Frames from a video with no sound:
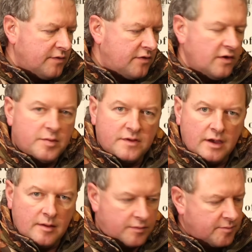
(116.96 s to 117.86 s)
This is a
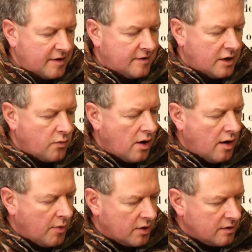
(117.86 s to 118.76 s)
particularly
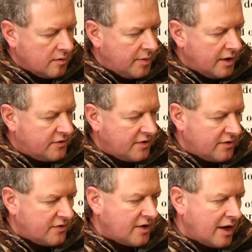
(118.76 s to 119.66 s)
quiet model, but as
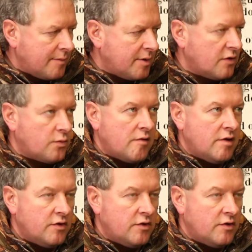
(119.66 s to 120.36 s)
I say, because we're